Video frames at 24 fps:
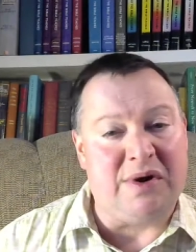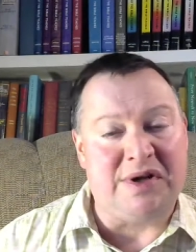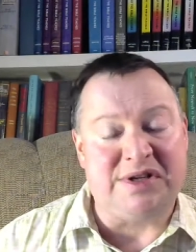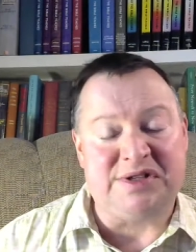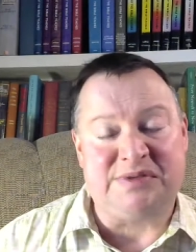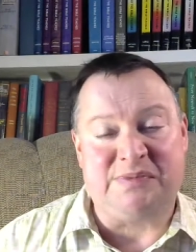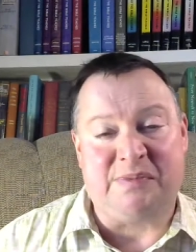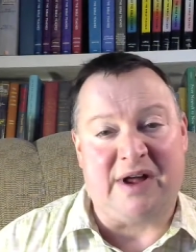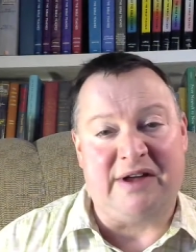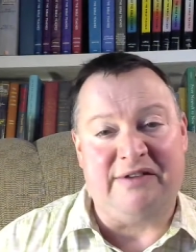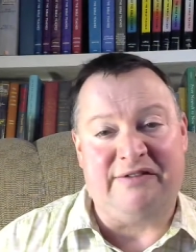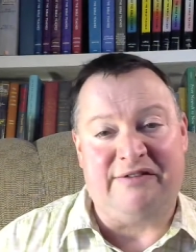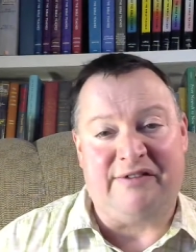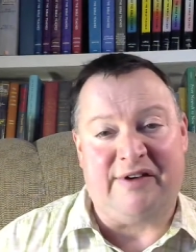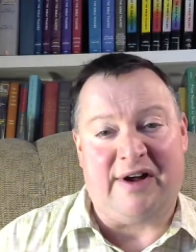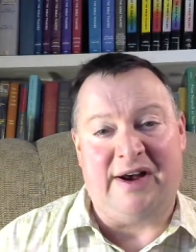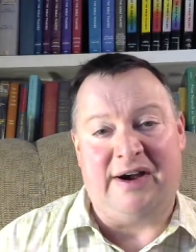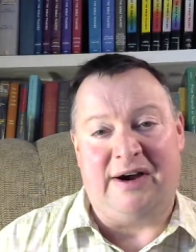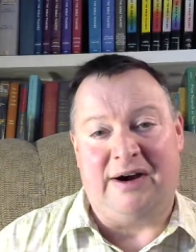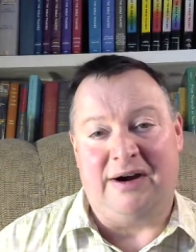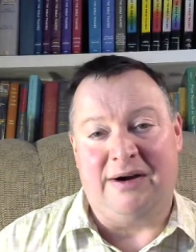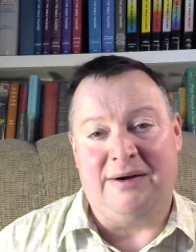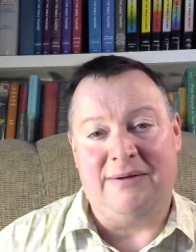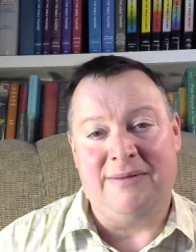as by
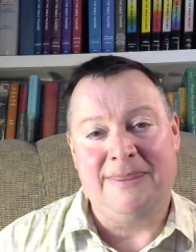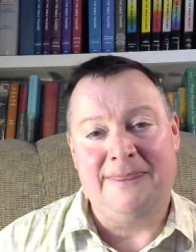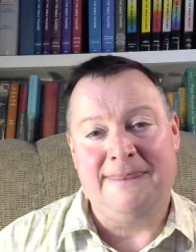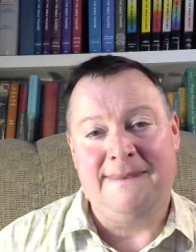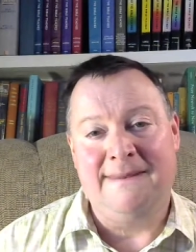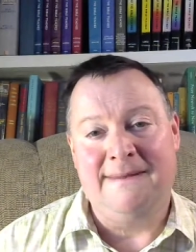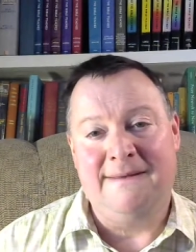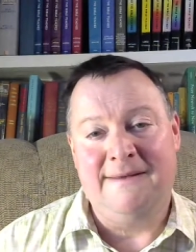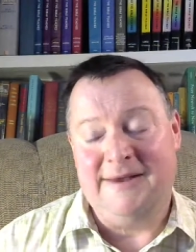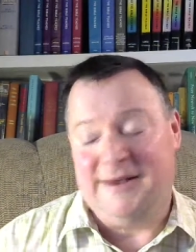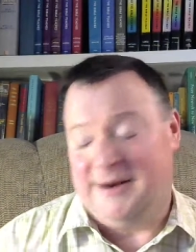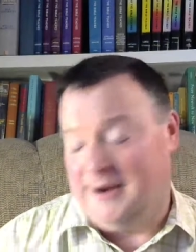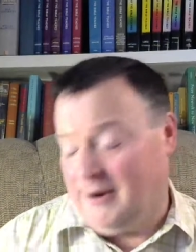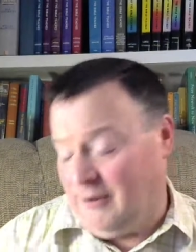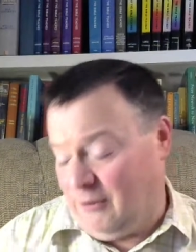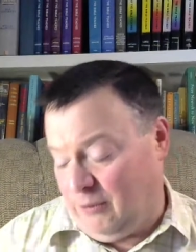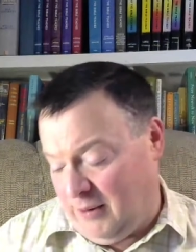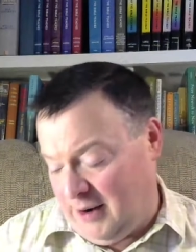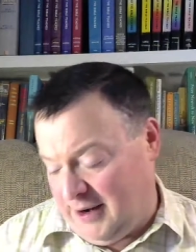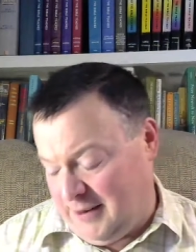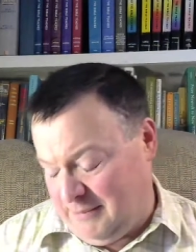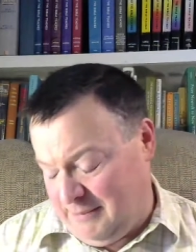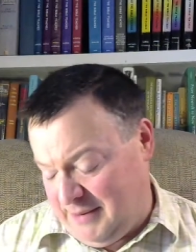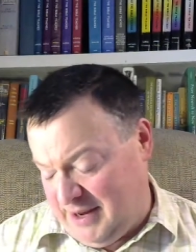fire. You don't
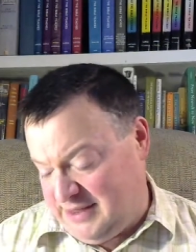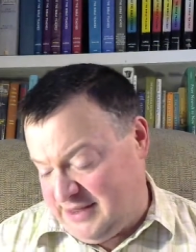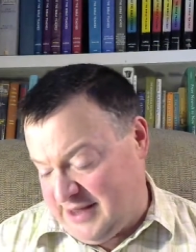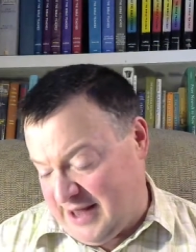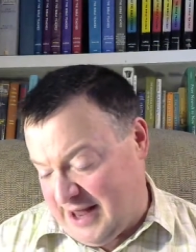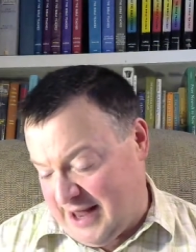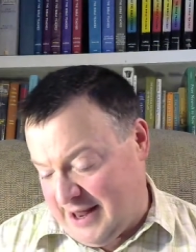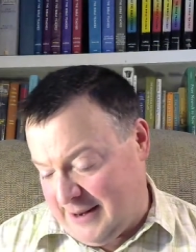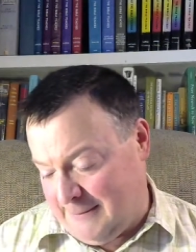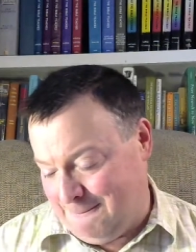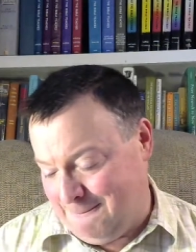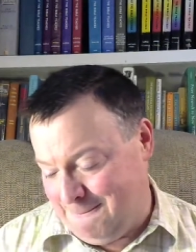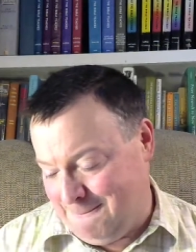want to be that.